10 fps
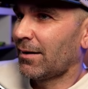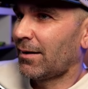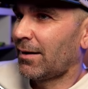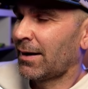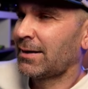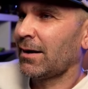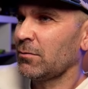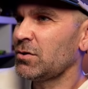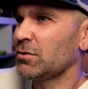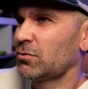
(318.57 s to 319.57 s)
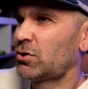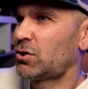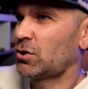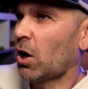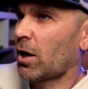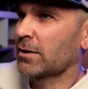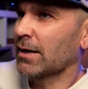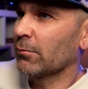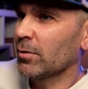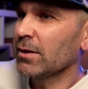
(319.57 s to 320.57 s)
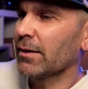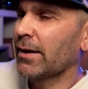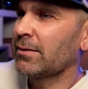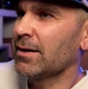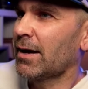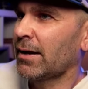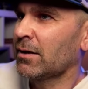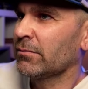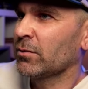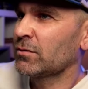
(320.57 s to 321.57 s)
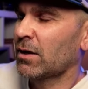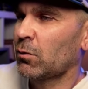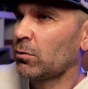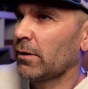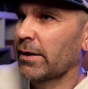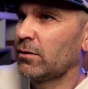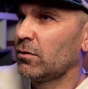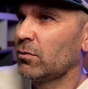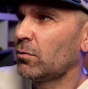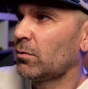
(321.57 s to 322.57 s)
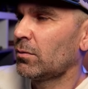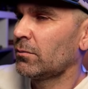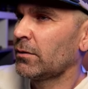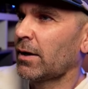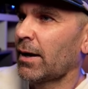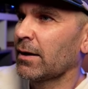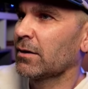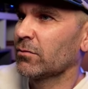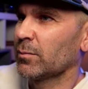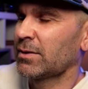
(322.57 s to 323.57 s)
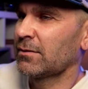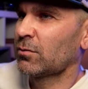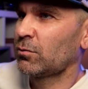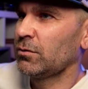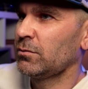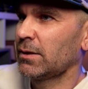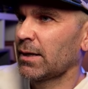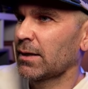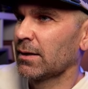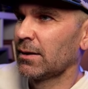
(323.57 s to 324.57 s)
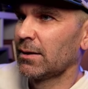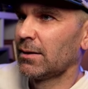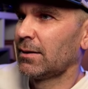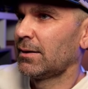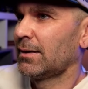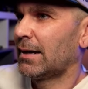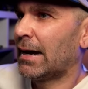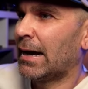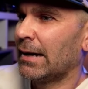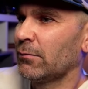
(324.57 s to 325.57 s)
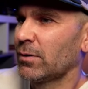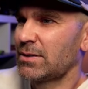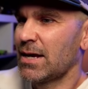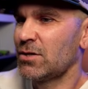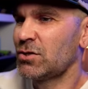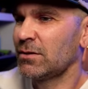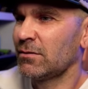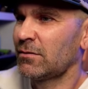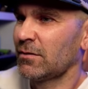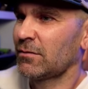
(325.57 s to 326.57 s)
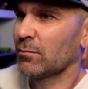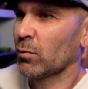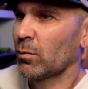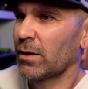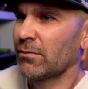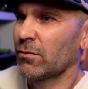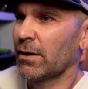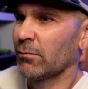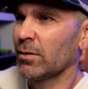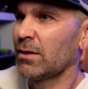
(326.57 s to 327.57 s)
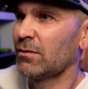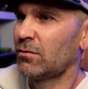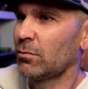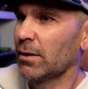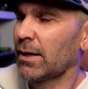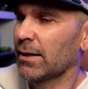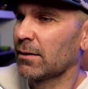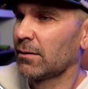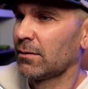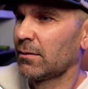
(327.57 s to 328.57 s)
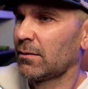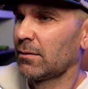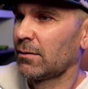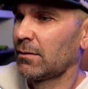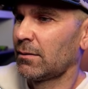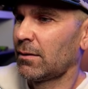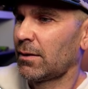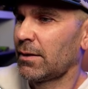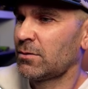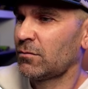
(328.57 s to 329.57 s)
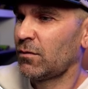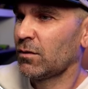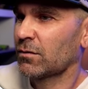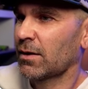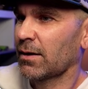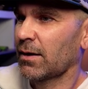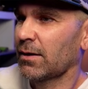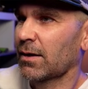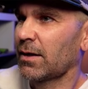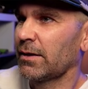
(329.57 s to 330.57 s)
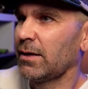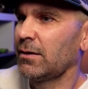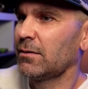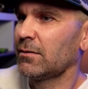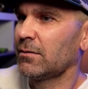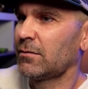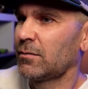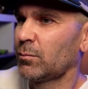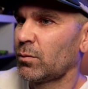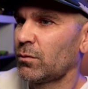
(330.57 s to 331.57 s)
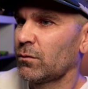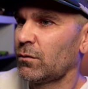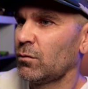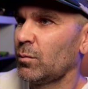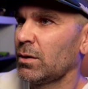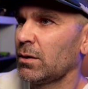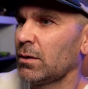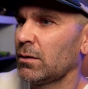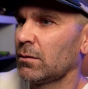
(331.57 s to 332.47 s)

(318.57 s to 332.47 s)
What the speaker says: was so shocked. I really like the eye covers. That whole like new, not eye cover, but this whole new like eye retention system or whatever, I really do like. It just feels kind of clean and simple to me